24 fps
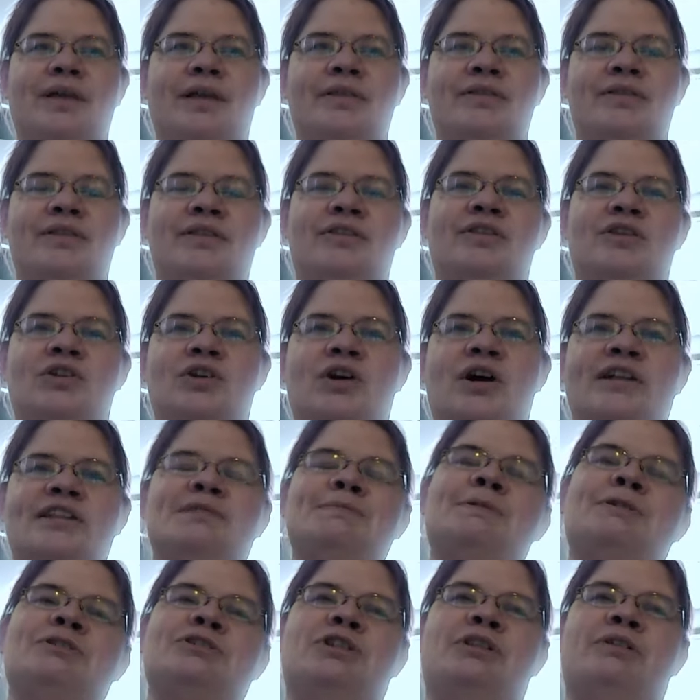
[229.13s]
did the non
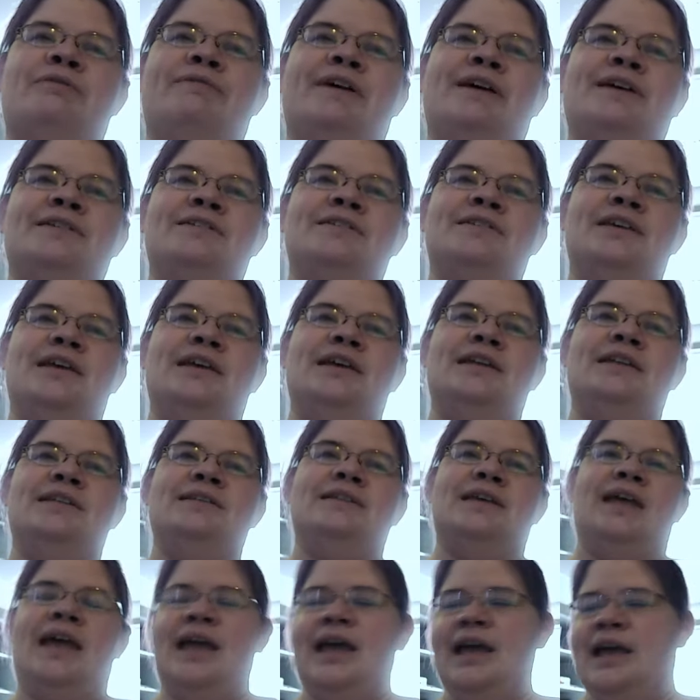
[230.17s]
special effects scenes,
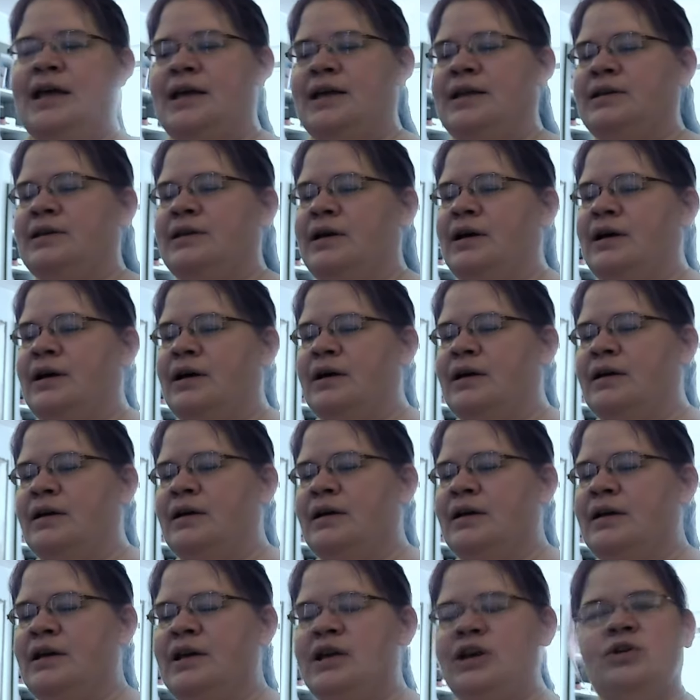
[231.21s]
and uh,
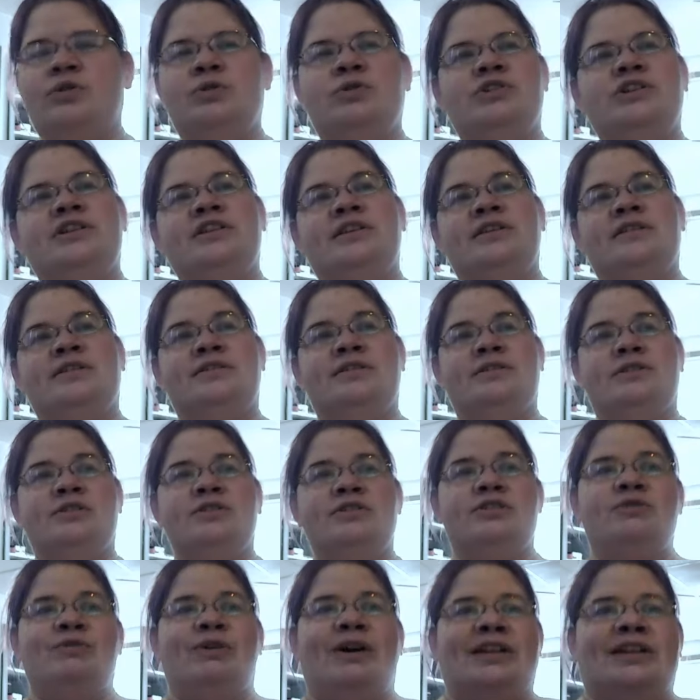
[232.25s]
Higuchi did,
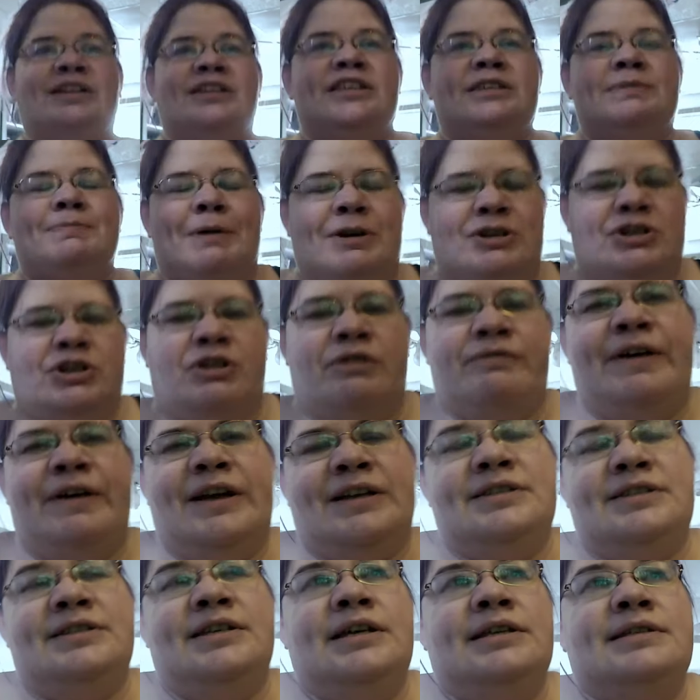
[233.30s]
did, directed the special
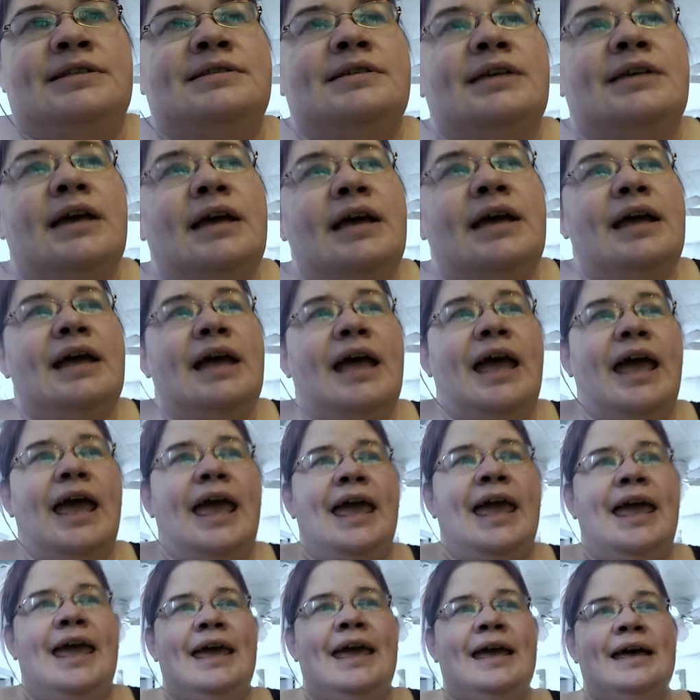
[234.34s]
effects scenes,
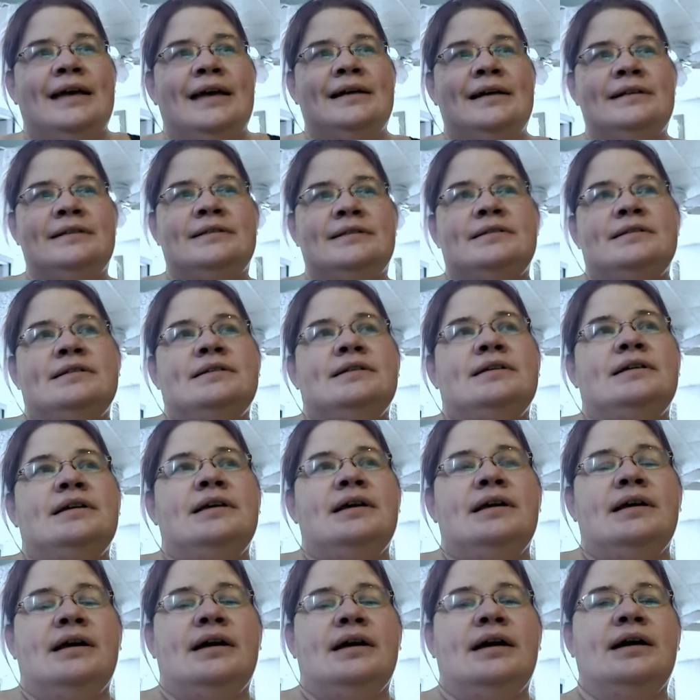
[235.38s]
and
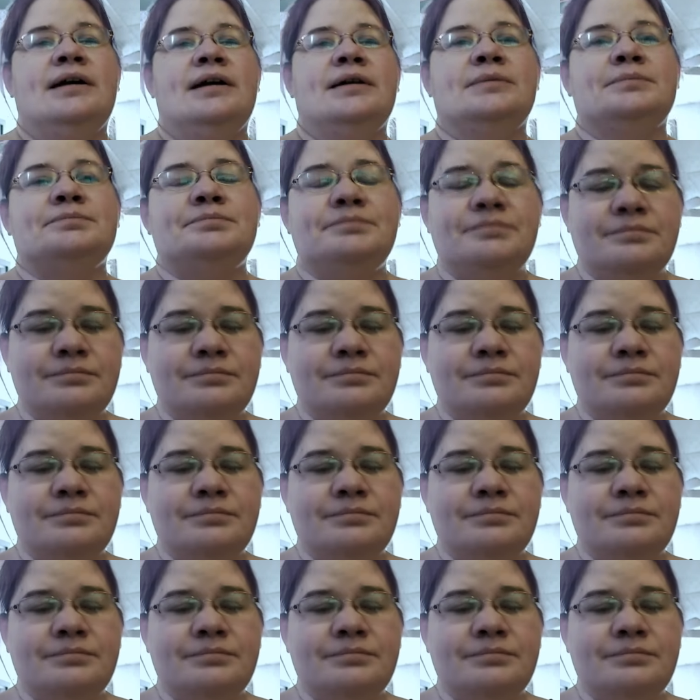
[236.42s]
um,